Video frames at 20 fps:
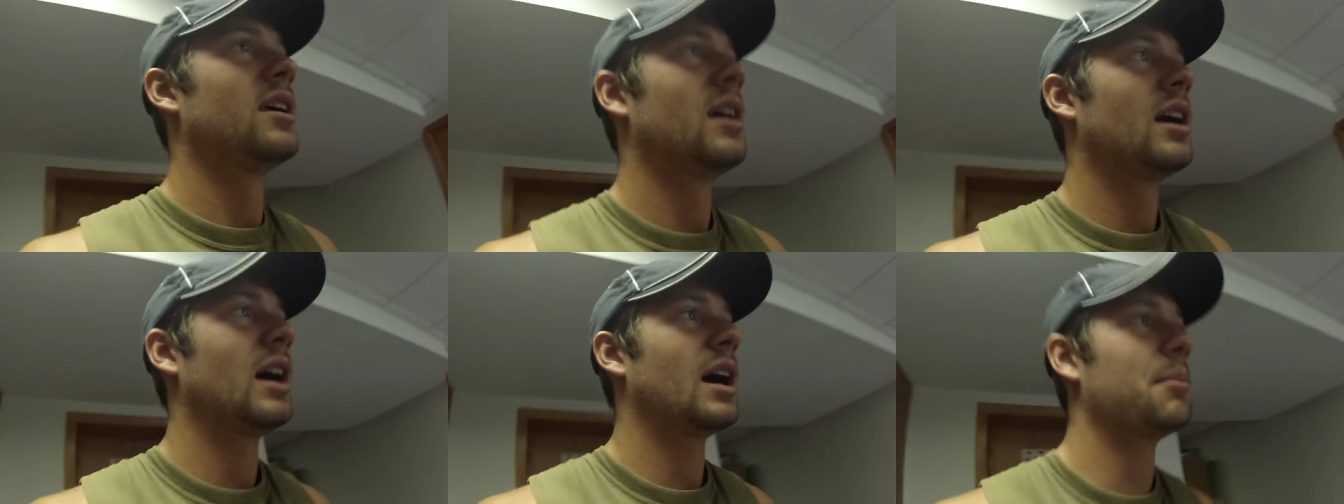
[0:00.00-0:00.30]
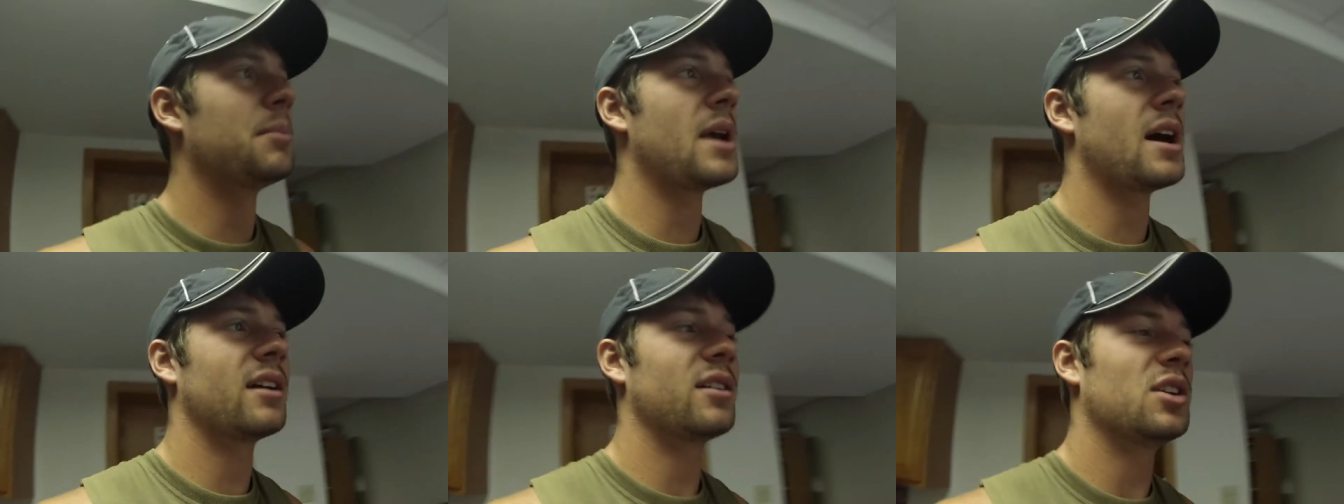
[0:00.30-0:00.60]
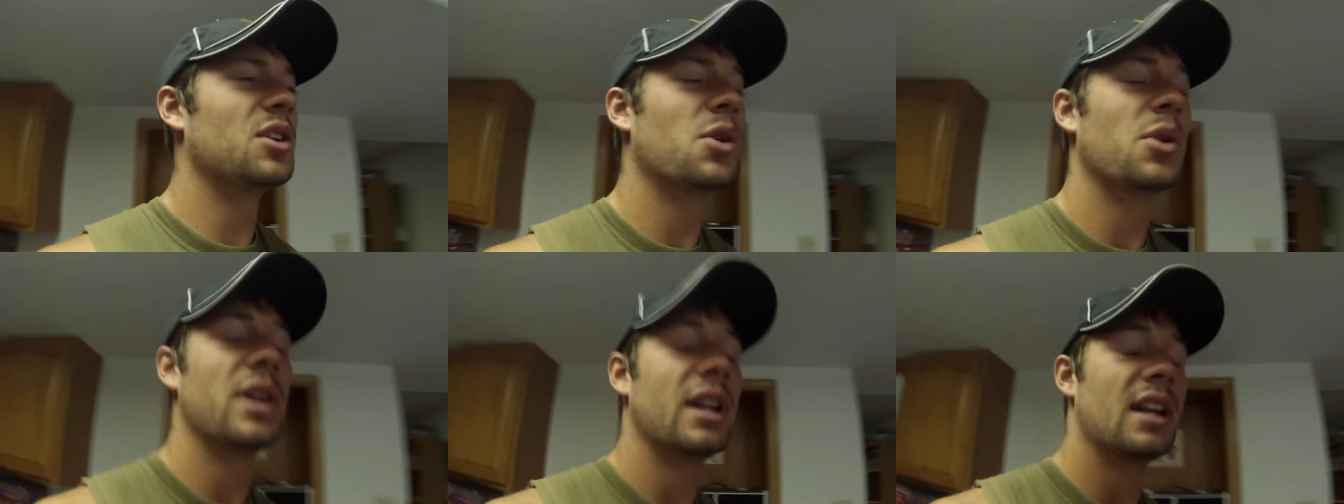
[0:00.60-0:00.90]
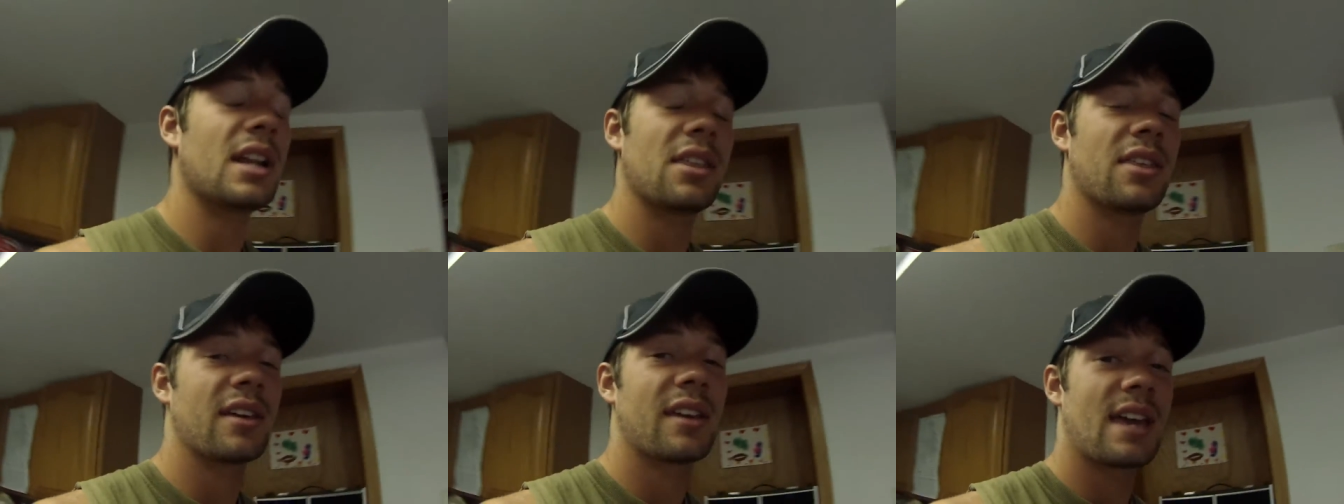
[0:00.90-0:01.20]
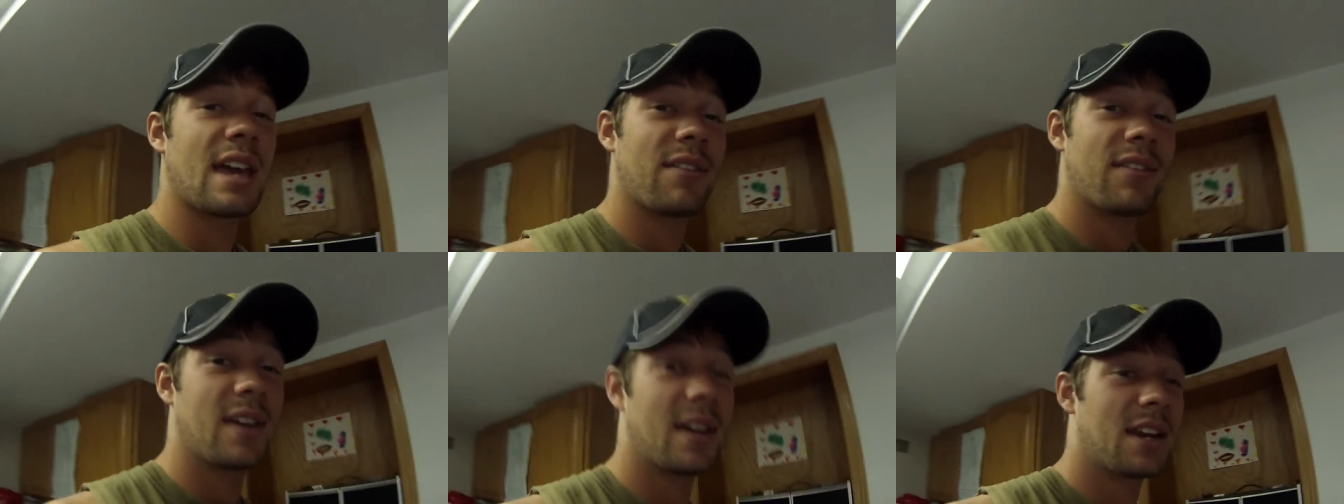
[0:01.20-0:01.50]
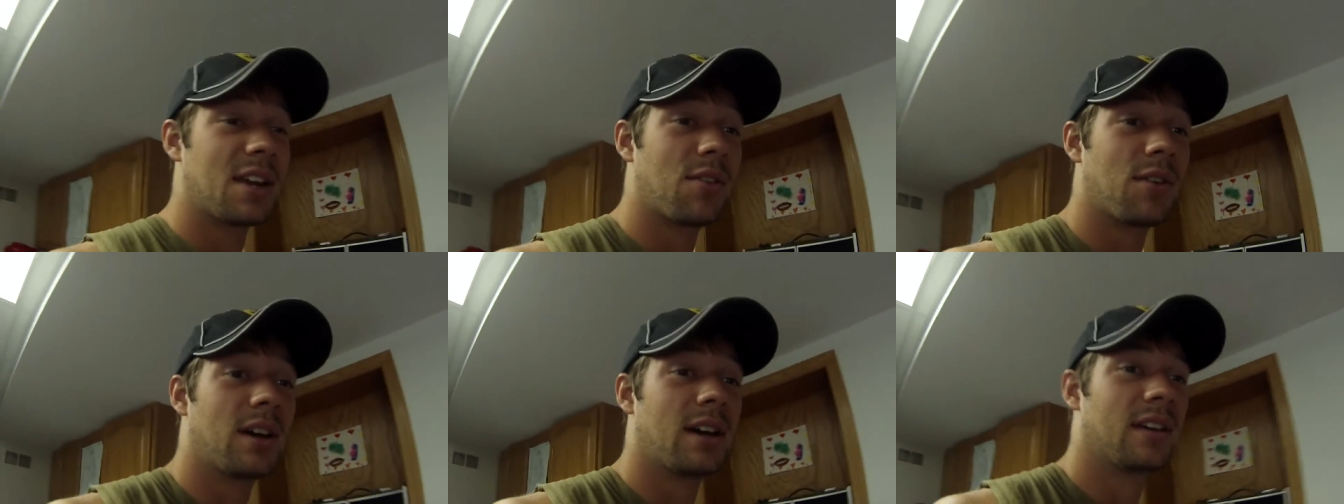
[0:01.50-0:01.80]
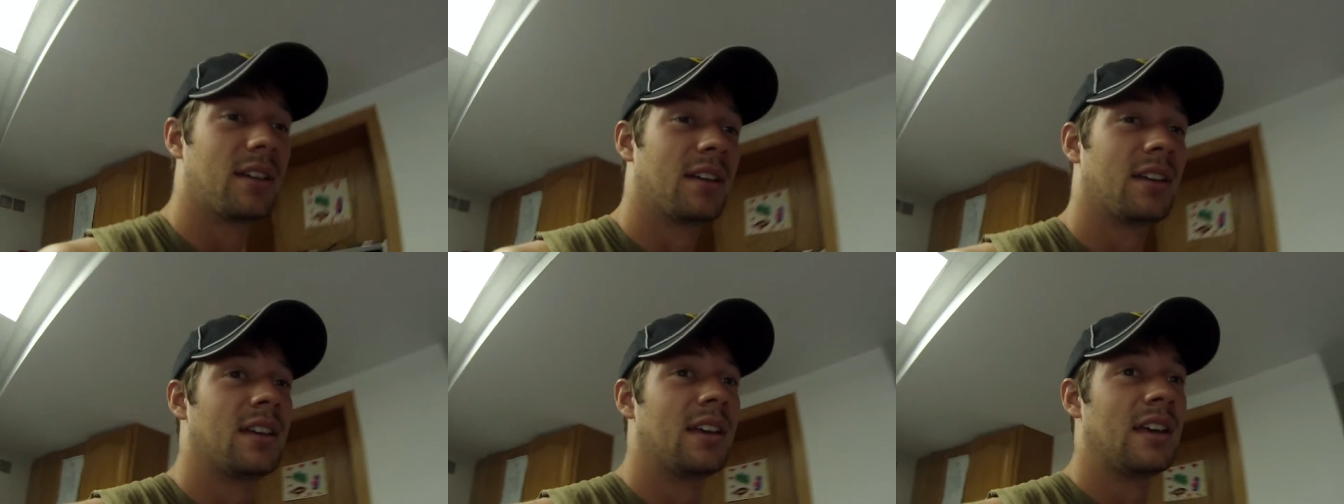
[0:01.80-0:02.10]
I'm not doing anything heavy anyway.
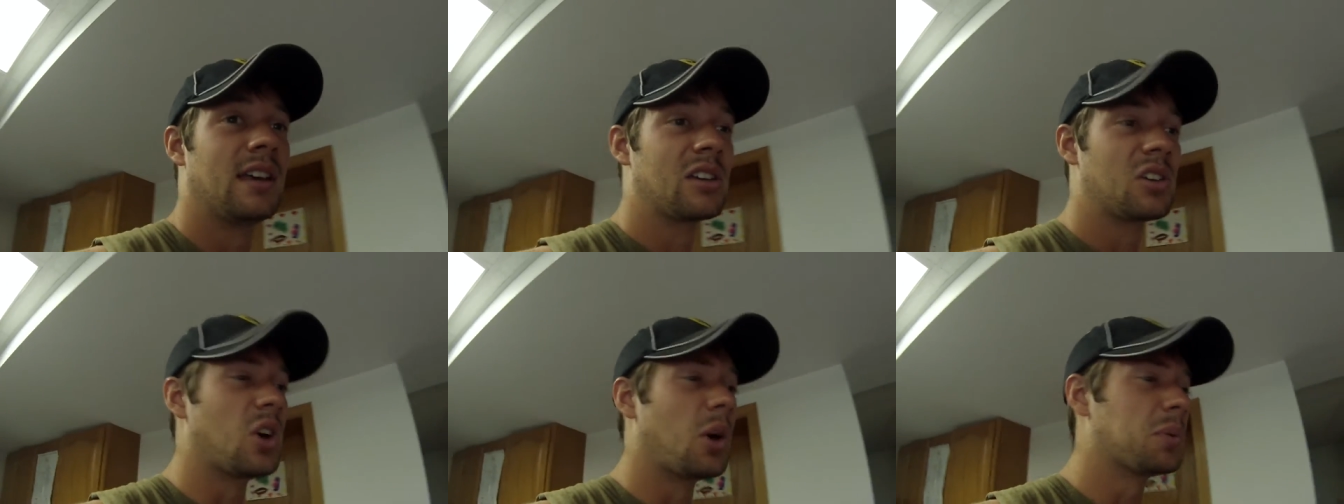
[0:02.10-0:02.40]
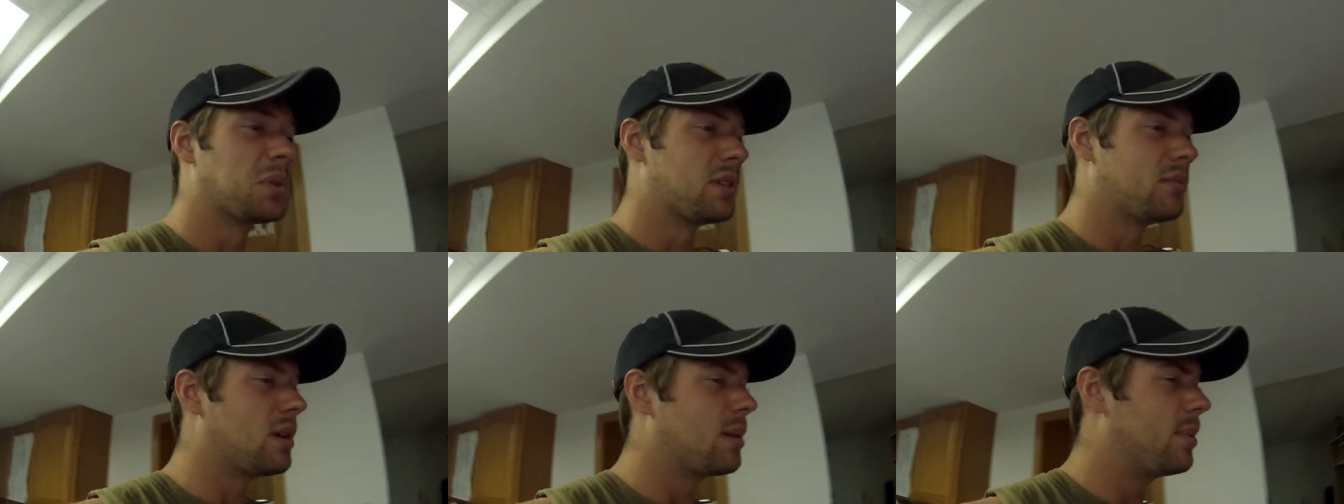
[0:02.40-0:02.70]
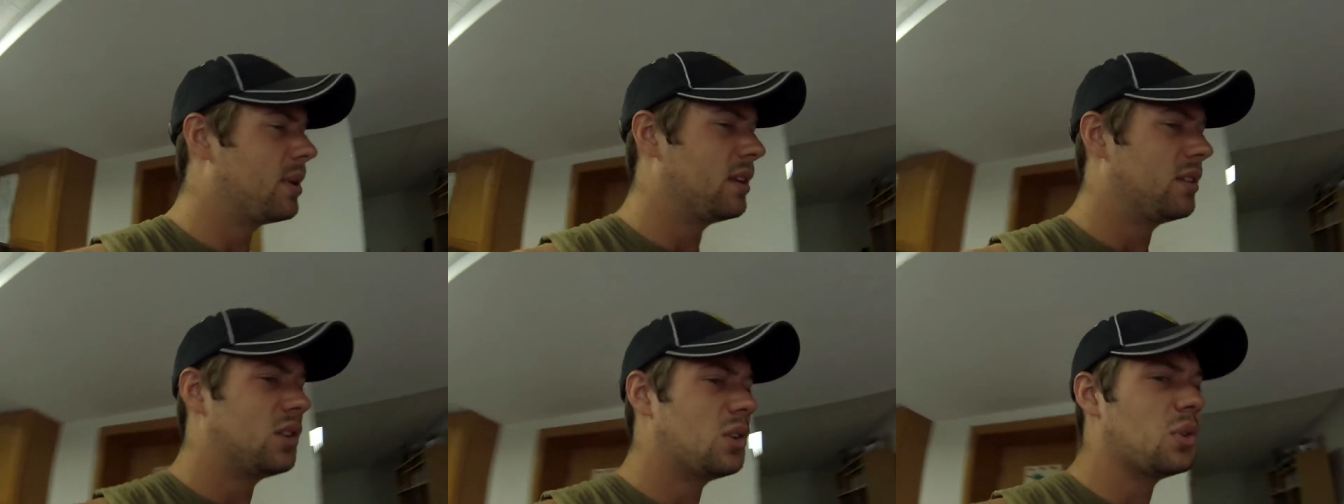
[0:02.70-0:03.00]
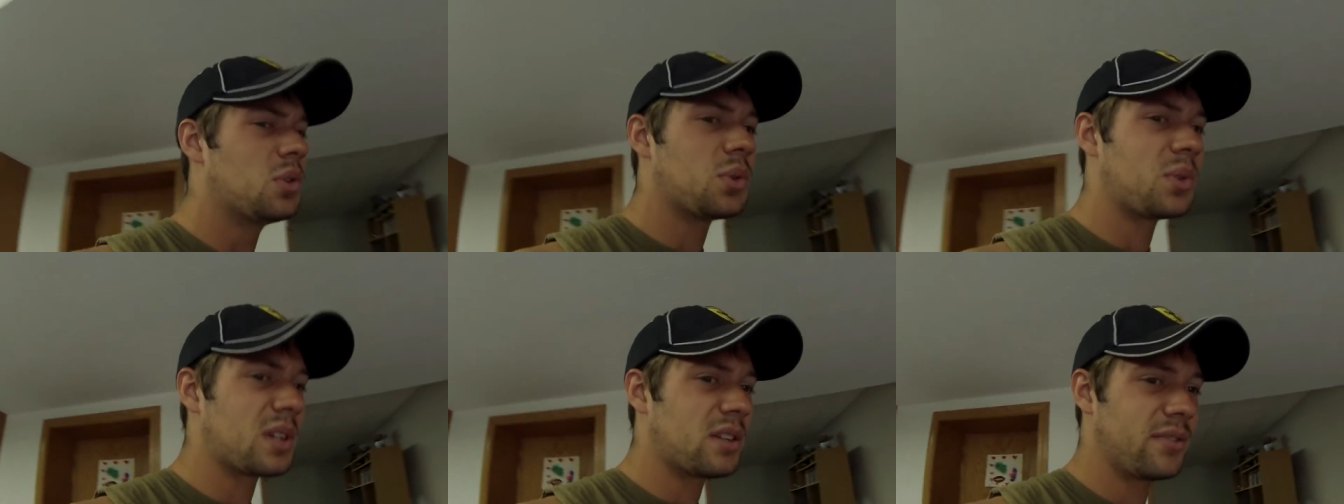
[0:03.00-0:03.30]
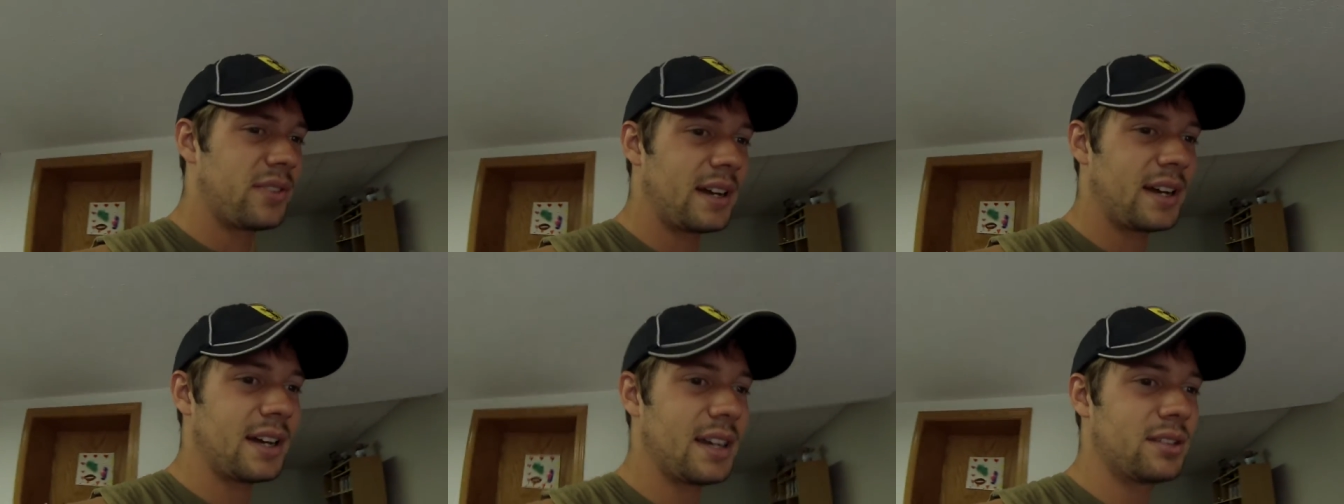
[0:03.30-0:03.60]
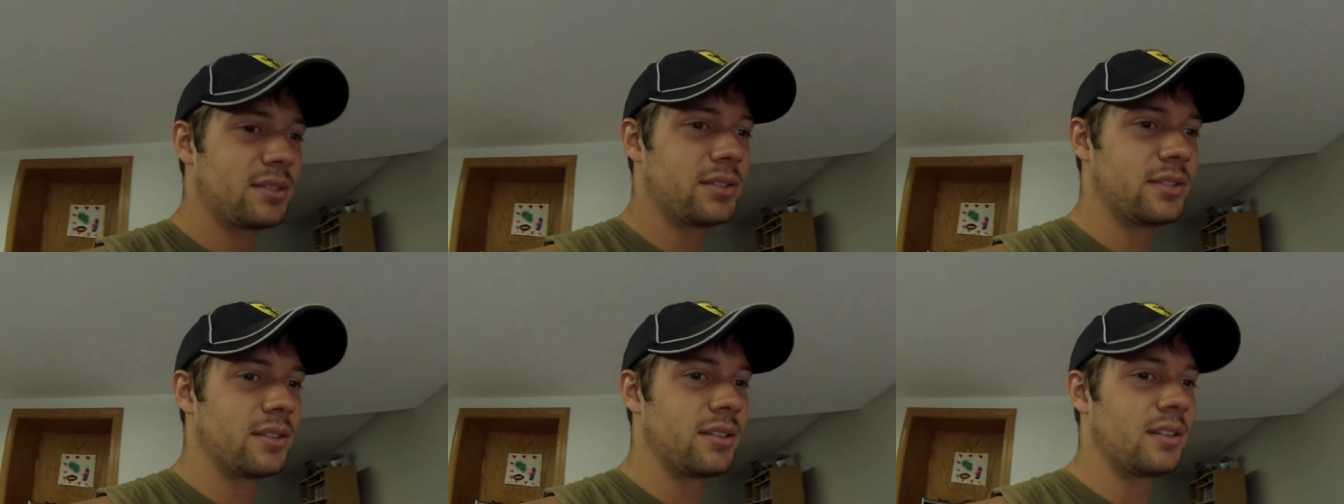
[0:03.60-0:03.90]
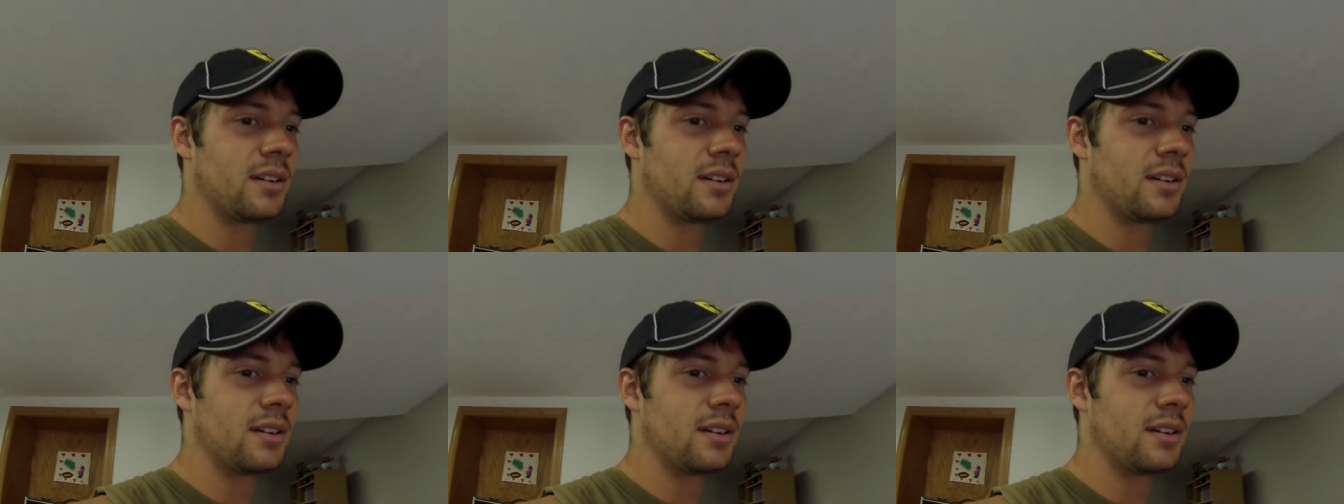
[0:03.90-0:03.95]
Go up to maybe 225,